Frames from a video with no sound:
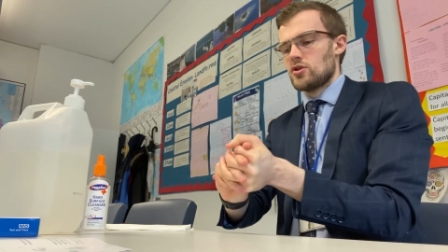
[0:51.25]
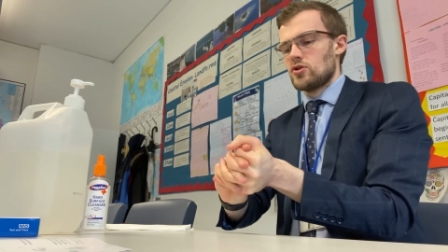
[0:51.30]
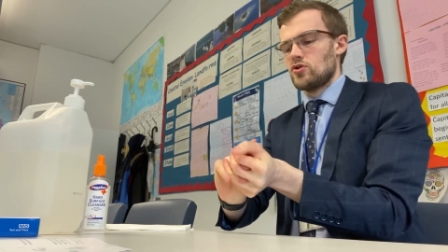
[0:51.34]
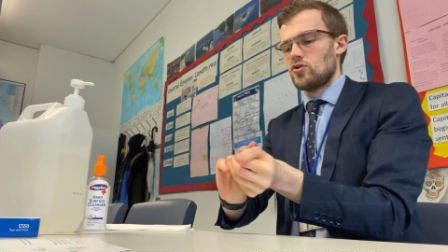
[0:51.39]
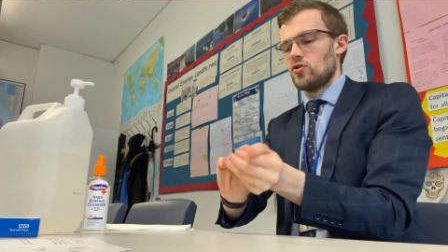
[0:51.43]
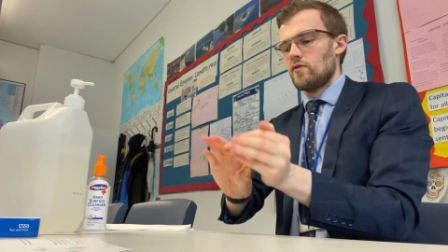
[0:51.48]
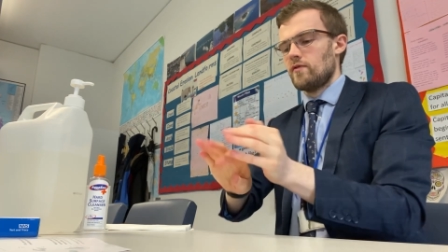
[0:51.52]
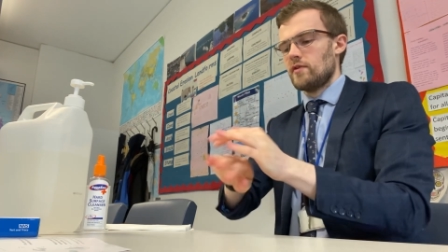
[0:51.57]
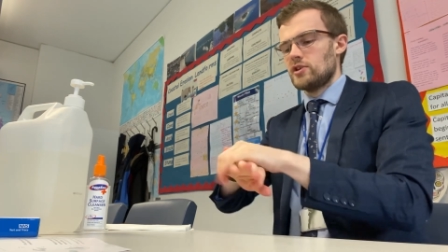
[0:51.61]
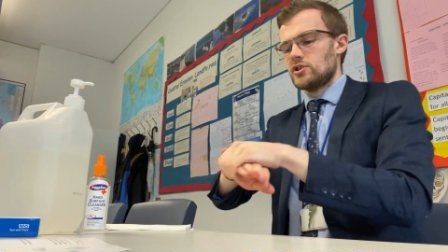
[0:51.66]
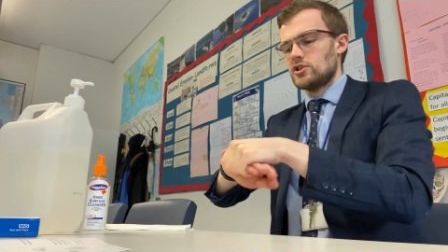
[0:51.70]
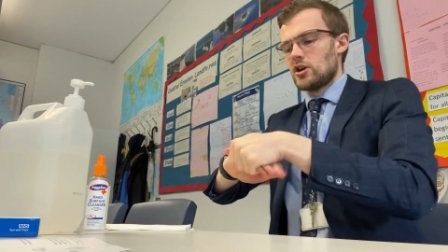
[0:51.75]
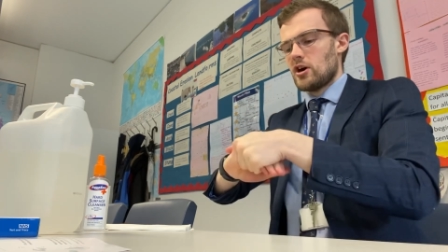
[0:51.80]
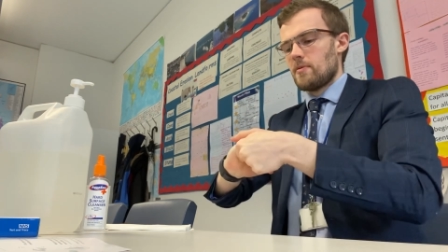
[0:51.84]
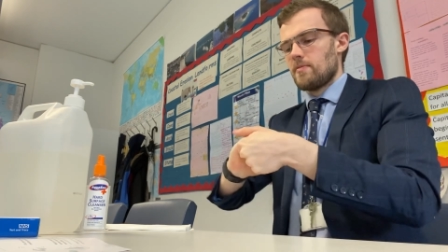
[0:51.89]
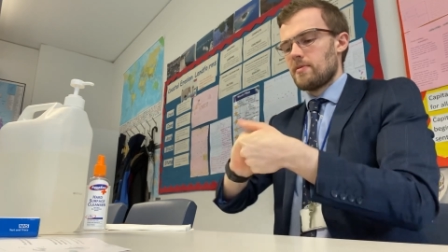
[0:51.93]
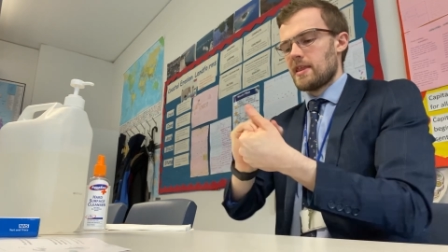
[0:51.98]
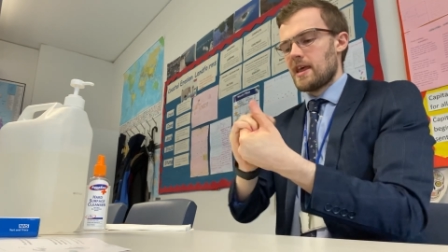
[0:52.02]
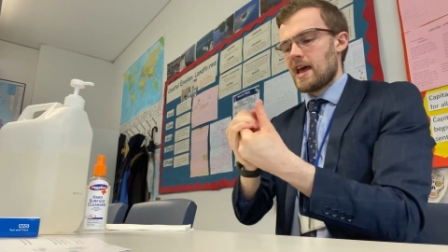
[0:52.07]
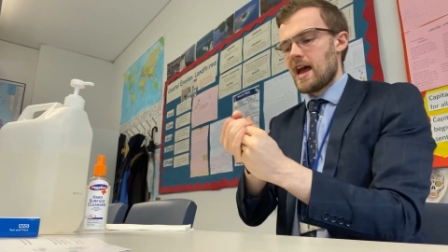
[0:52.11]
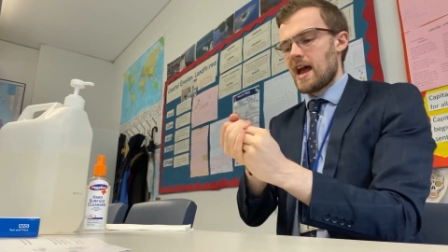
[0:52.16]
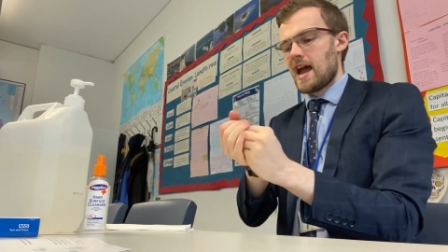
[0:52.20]
thorough
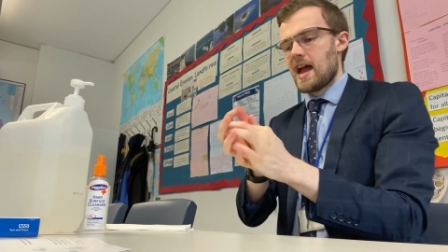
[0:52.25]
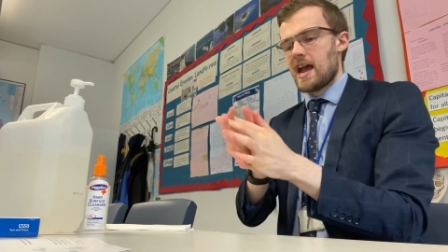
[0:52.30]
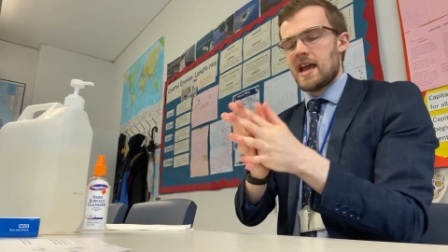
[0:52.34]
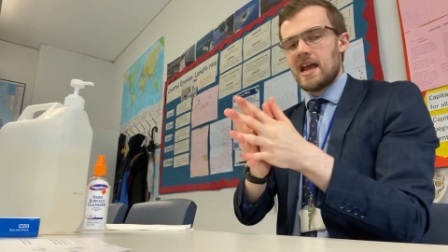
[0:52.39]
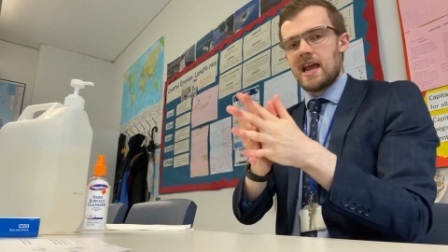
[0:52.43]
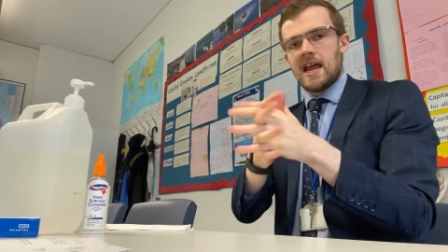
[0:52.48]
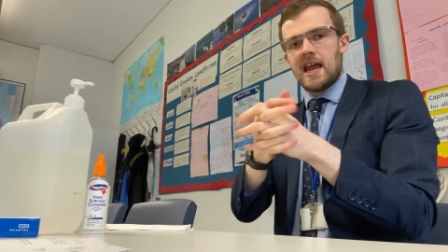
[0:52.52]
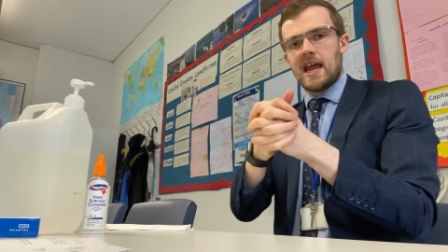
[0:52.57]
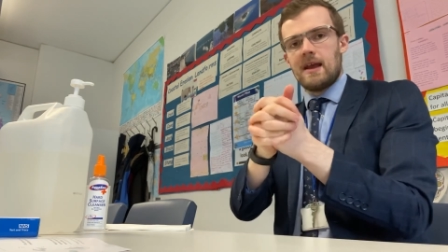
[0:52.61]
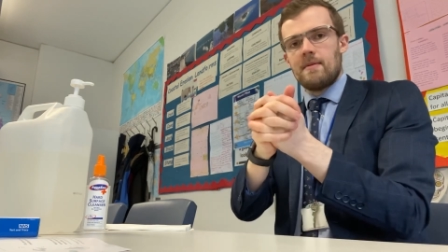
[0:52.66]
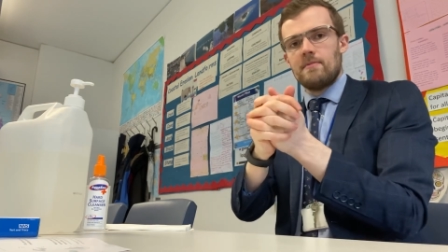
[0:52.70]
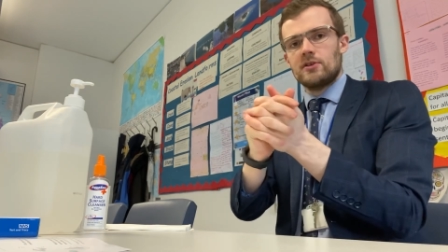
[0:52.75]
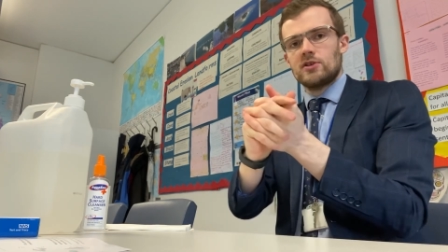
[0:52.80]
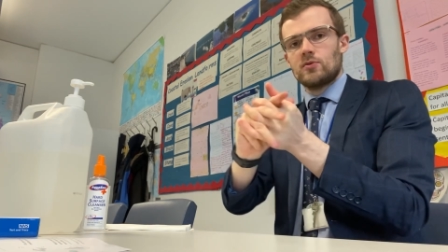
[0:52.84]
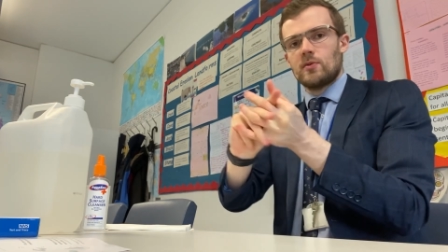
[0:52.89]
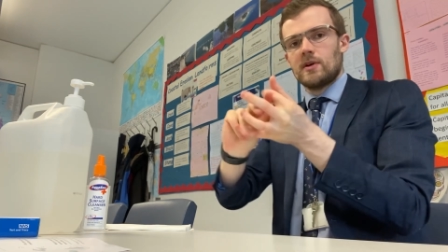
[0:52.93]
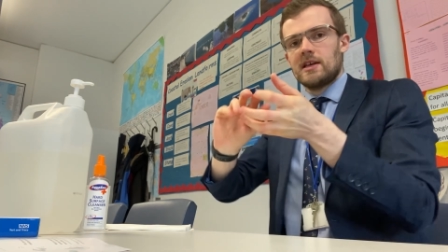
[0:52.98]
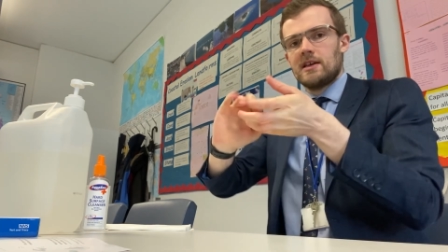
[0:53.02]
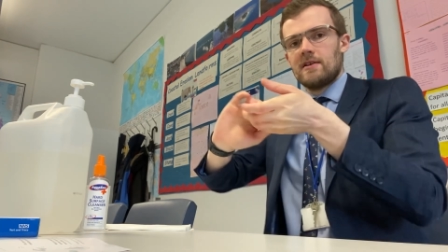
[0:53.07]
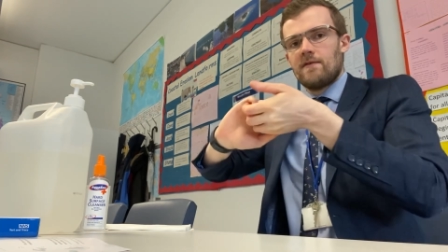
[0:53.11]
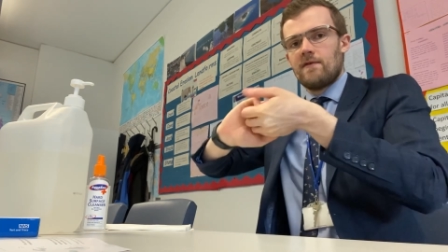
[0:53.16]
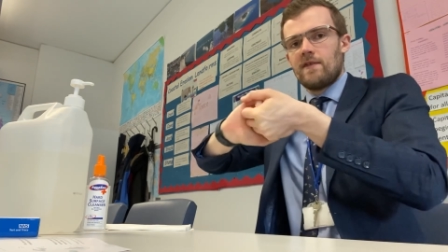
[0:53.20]
job there in
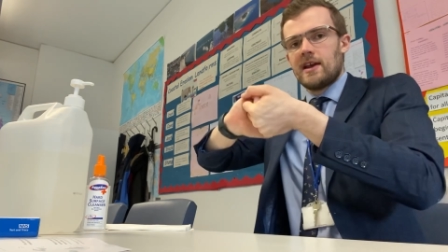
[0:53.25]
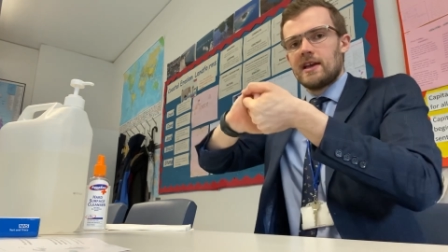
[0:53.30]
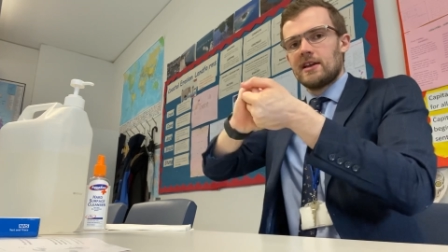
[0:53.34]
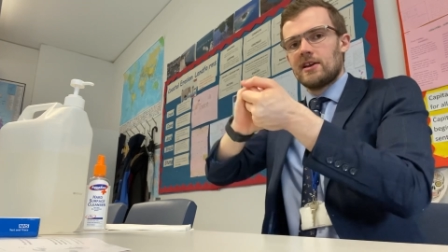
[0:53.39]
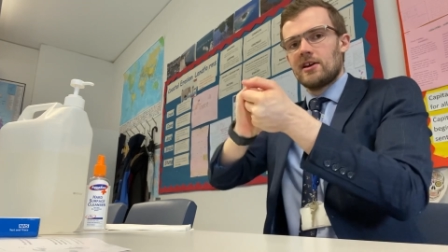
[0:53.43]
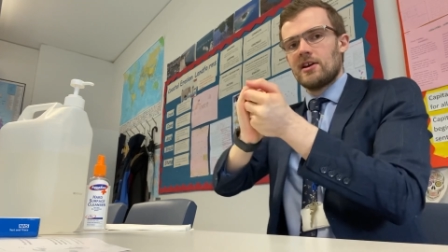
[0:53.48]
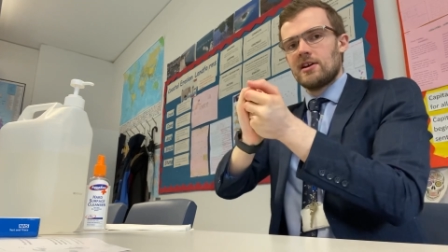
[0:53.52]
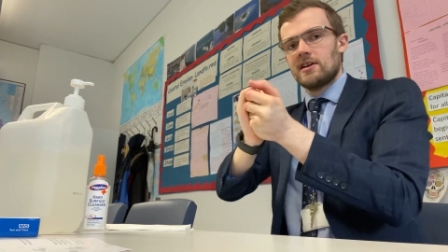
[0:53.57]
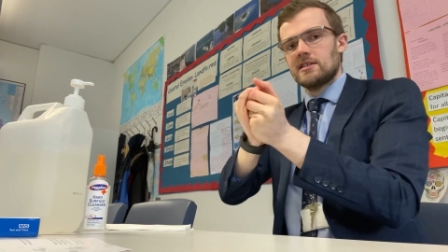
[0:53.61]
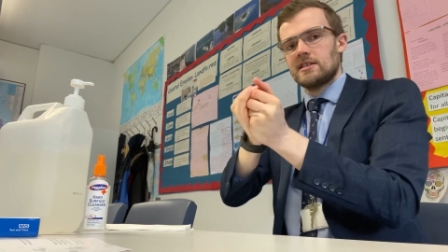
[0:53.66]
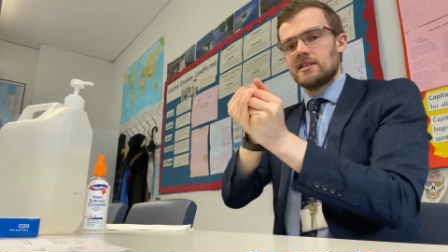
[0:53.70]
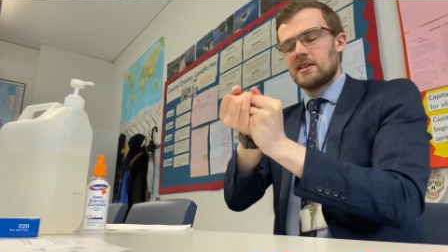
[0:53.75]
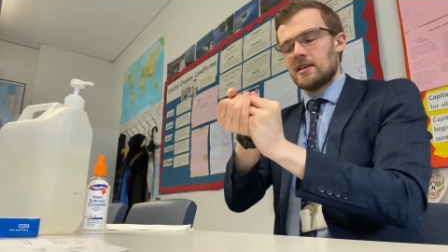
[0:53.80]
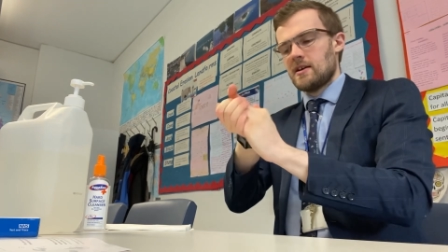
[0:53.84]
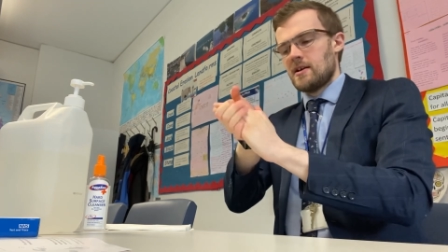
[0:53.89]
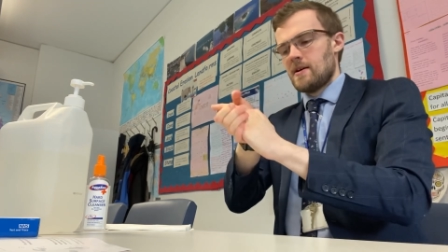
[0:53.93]
between your fingers,